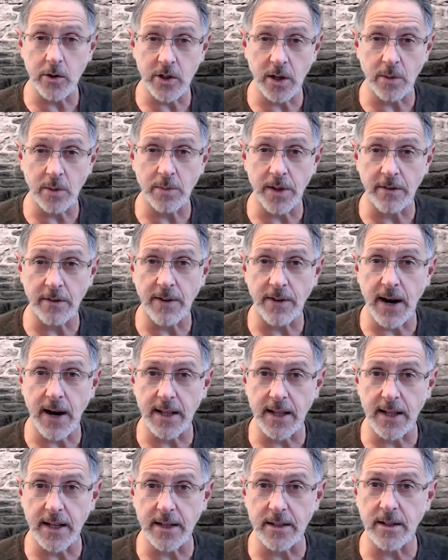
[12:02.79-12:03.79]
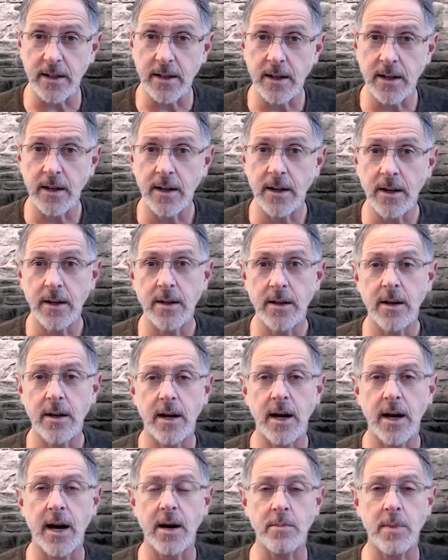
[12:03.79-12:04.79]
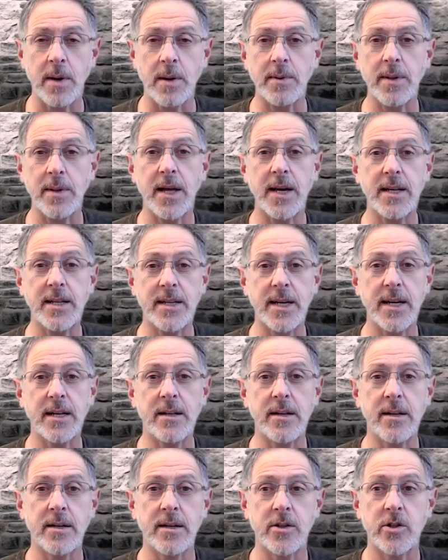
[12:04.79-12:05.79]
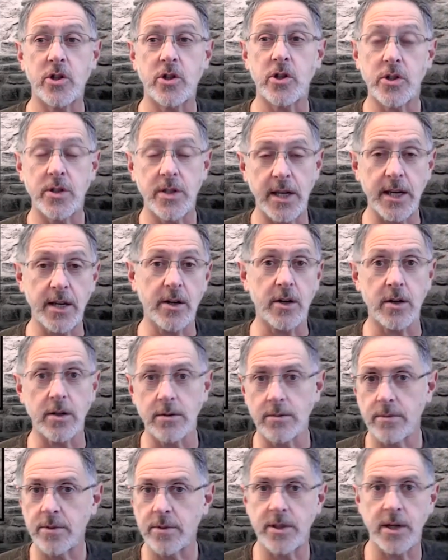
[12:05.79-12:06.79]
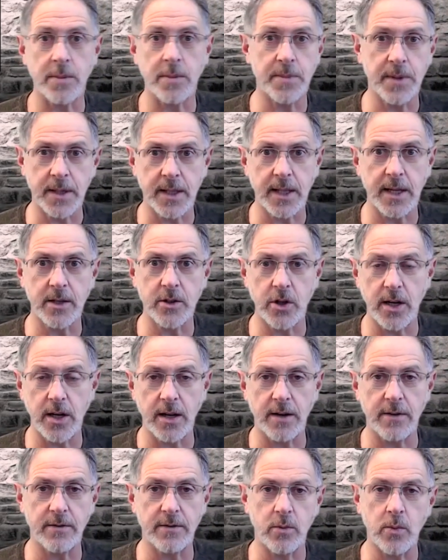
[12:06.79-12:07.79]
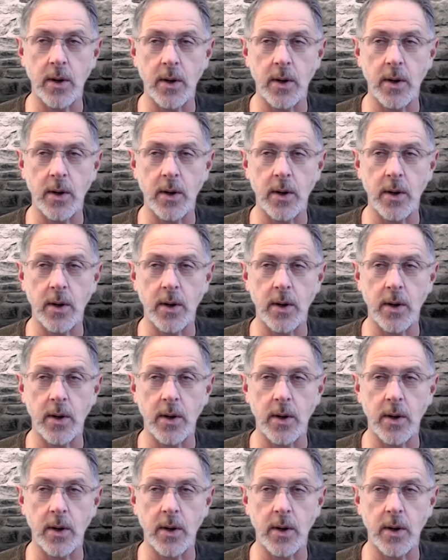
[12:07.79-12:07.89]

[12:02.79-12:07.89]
something violent, maybe they did steal something they shouldn't have.